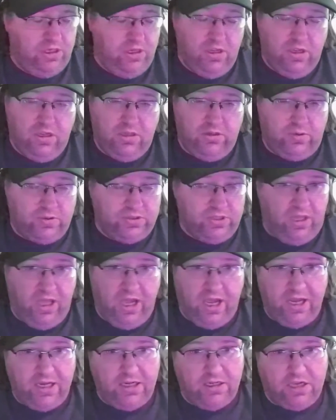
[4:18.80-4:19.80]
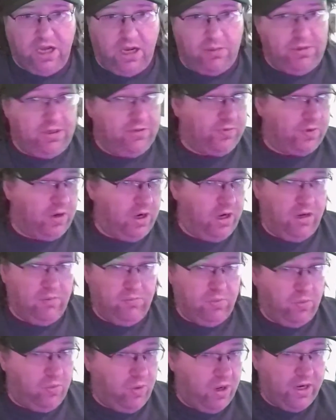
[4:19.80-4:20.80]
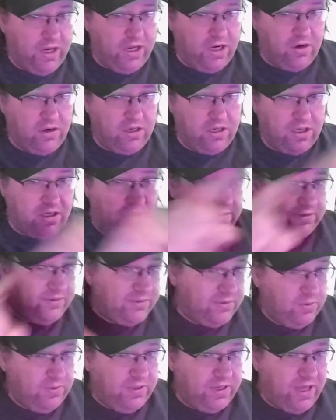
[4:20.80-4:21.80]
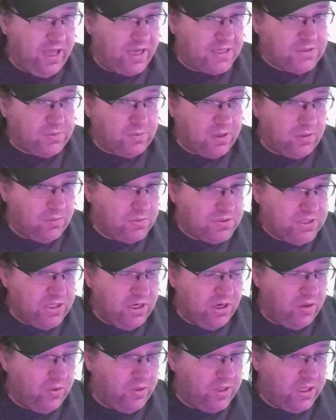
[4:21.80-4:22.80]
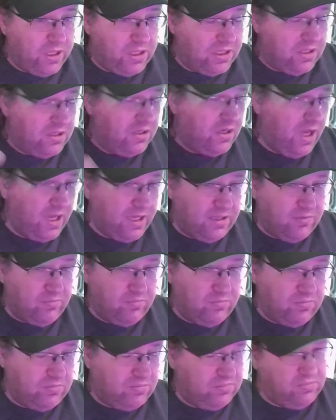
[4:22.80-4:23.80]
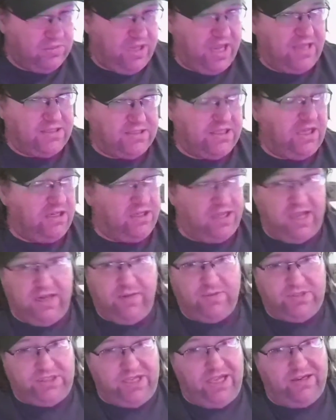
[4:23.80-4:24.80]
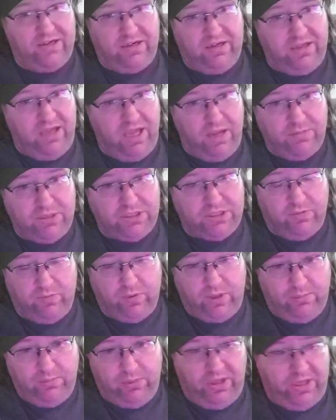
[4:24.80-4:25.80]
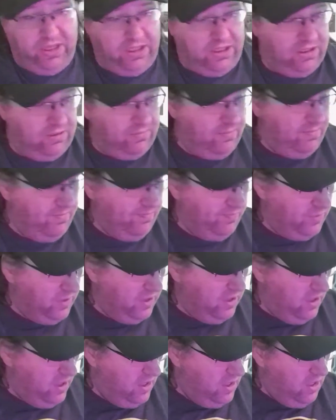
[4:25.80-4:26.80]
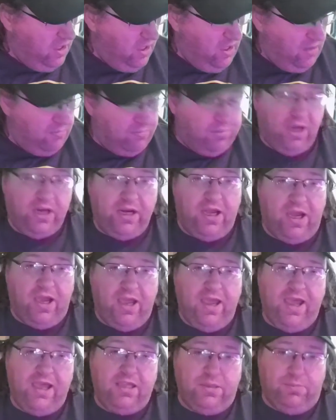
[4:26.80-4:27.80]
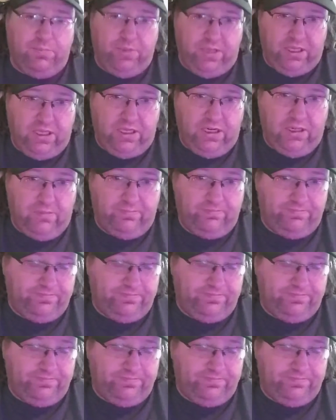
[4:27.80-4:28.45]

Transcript: was a line coming from one area to the next where it was going, and I can't even stand in the game itself when I'm playing it. But I had to pick it up.